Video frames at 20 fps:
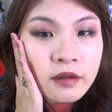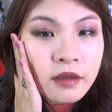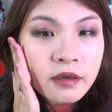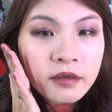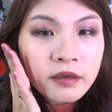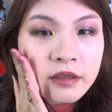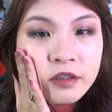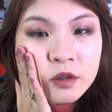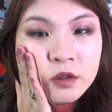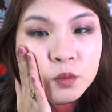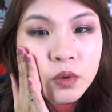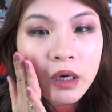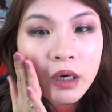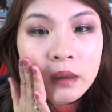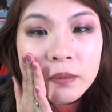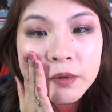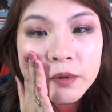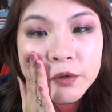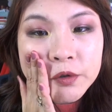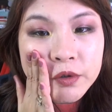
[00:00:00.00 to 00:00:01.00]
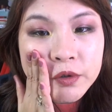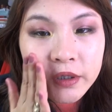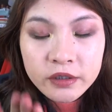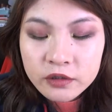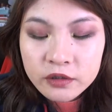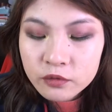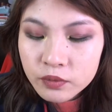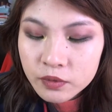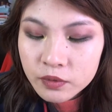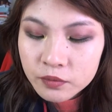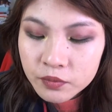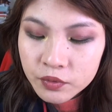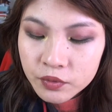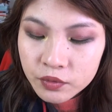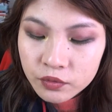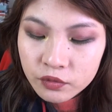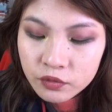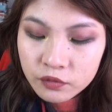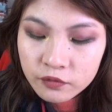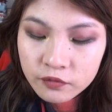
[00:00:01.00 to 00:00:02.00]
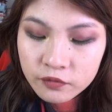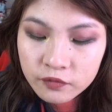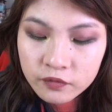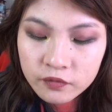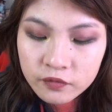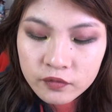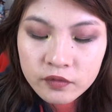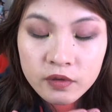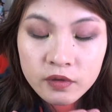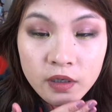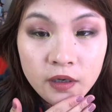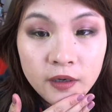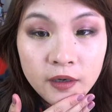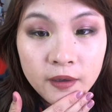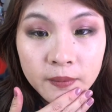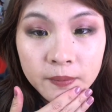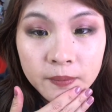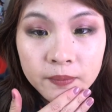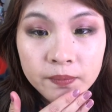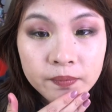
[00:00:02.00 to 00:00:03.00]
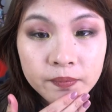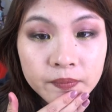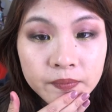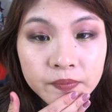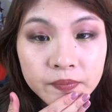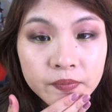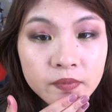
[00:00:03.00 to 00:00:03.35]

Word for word: think it's probably transfer proof um,